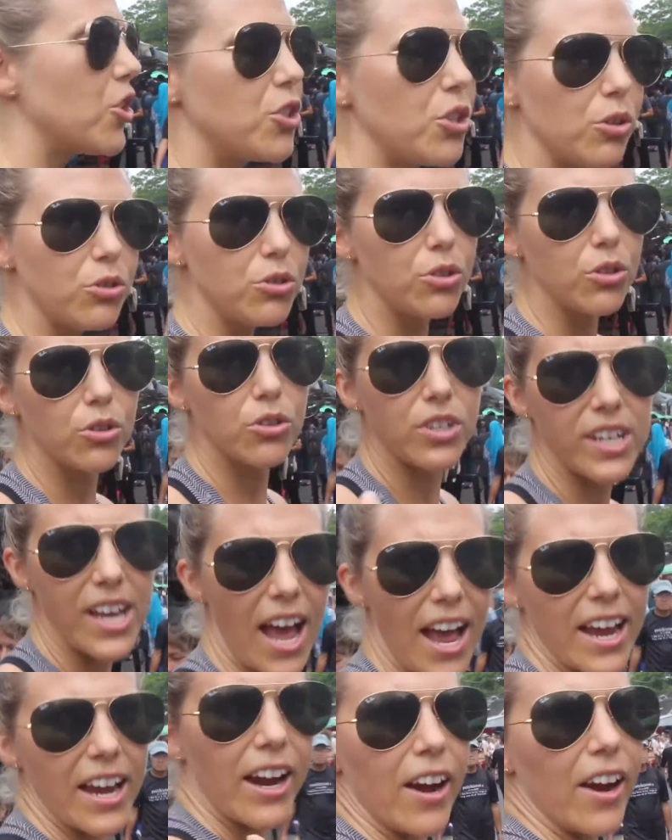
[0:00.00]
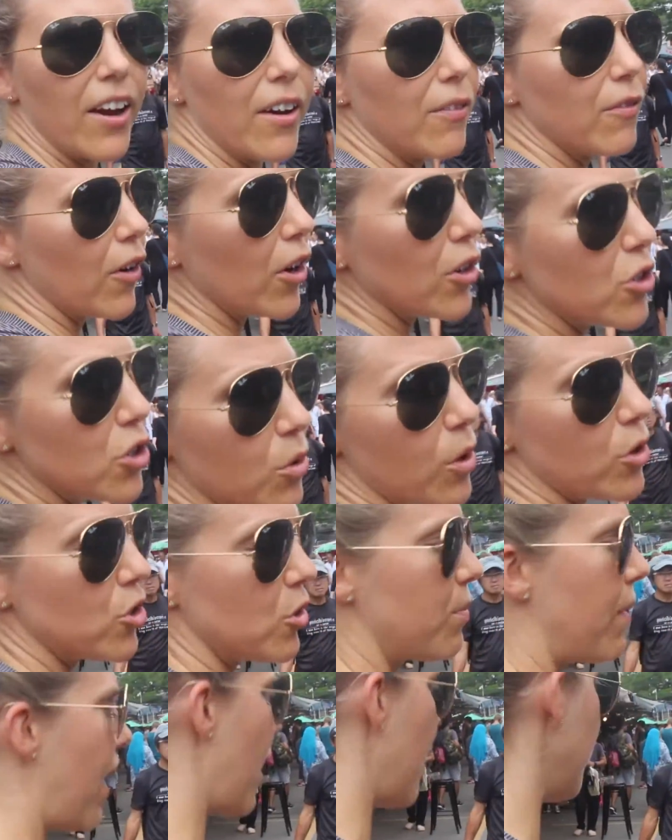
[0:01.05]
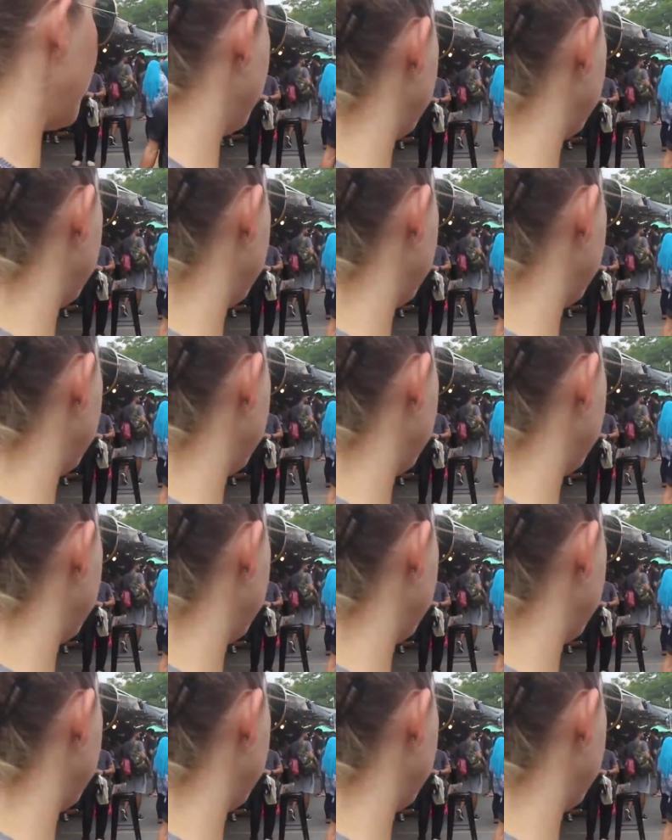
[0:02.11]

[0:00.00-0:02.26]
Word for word: a tuk-tuk to get here for two hundred baht.